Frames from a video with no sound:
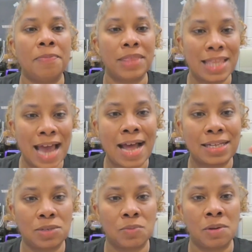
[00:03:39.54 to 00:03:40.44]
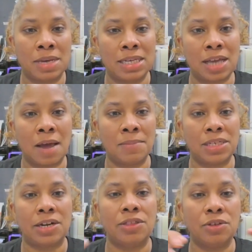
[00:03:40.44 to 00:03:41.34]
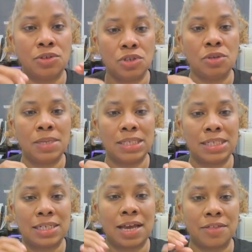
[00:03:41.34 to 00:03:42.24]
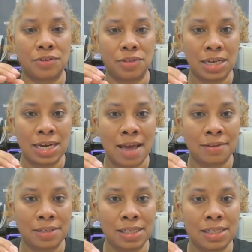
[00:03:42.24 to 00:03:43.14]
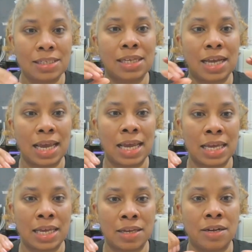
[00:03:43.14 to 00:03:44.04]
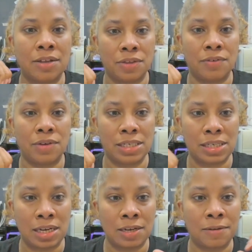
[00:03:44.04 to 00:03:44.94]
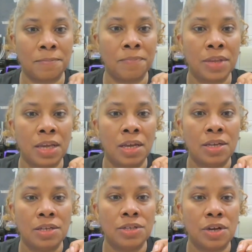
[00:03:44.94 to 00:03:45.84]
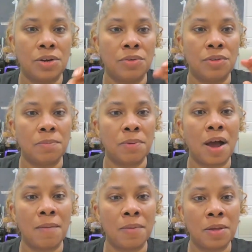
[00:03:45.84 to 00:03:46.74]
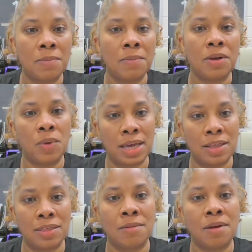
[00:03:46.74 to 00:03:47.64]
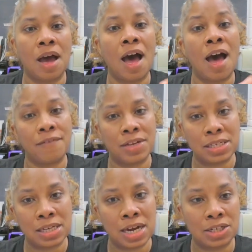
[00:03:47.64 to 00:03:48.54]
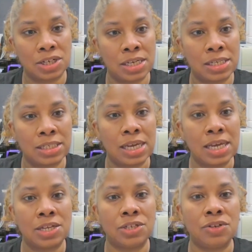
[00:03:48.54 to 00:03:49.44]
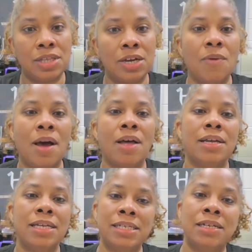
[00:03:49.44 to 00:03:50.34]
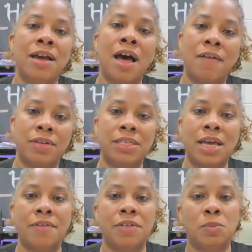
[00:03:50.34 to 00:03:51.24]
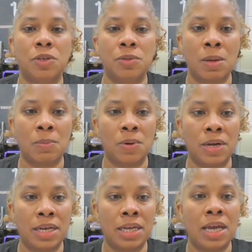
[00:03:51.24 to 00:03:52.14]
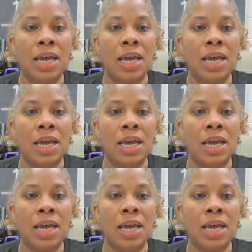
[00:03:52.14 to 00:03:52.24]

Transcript: That's what makes commentary, those two pieces together, the analysis and the reasoning. So the problem with obvious connections is you think, well, isn't it obvious how this proves my point?